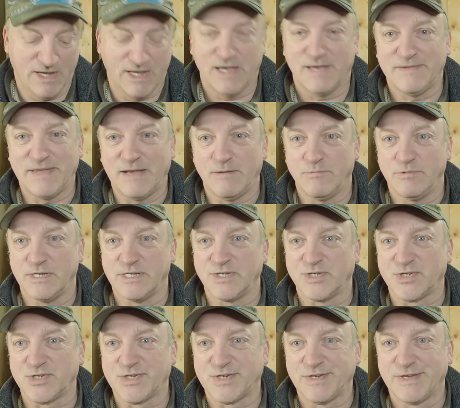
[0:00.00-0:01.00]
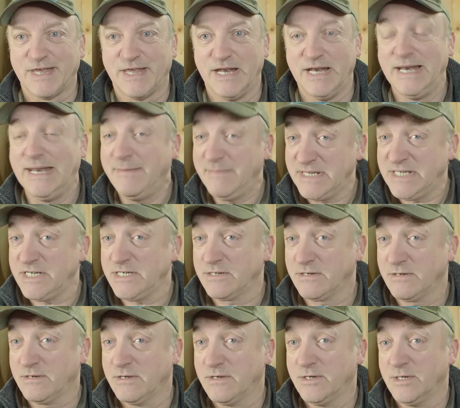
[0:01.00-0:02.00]
Now it's limited
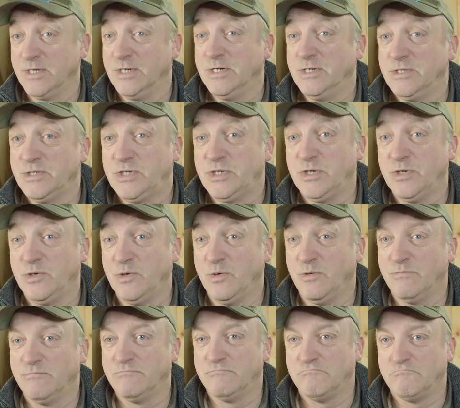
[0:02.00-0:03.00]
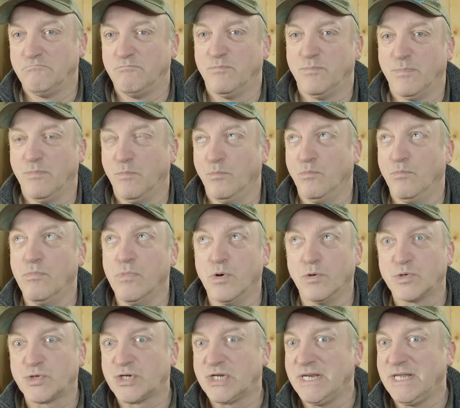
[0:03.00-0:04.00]
to
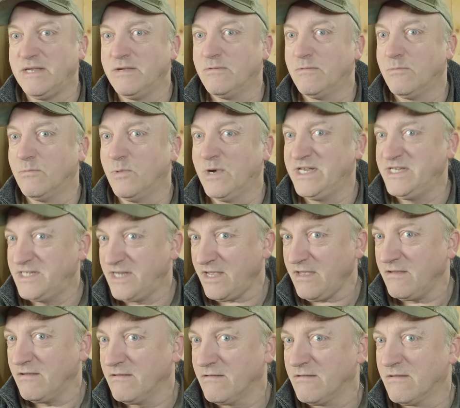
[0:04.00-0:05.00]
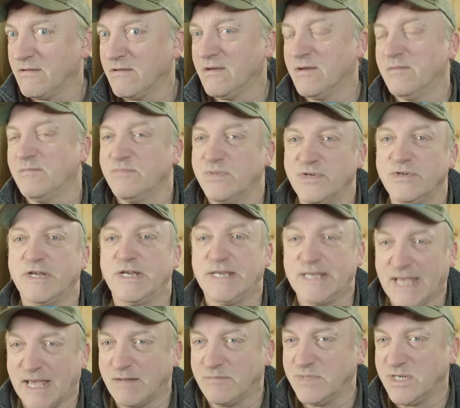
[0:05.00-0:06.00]
mostly winter, but it
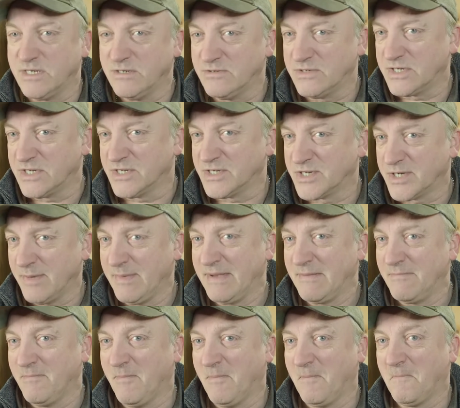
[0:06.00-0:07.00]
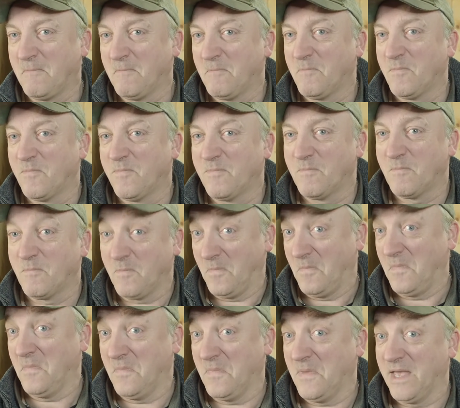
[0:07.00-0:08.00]
can be used in summer.
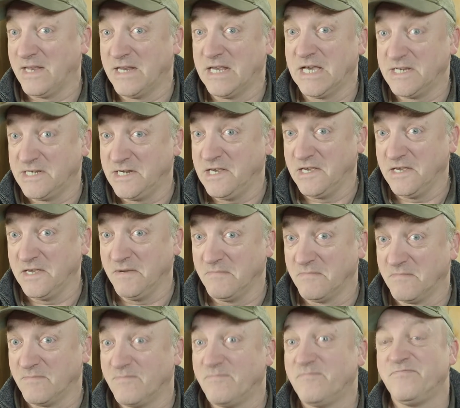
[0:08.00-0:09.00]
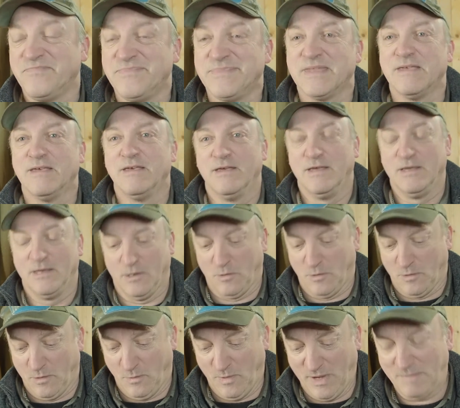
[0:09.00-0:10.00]
Any idea yet?
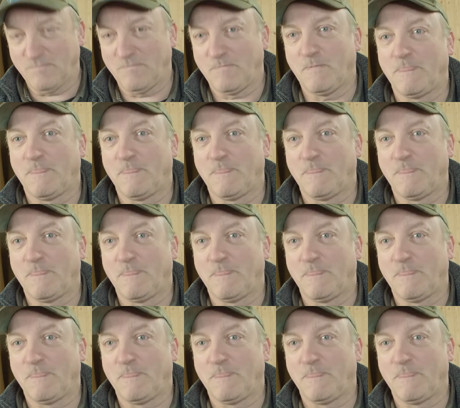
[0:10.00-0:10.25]
Well,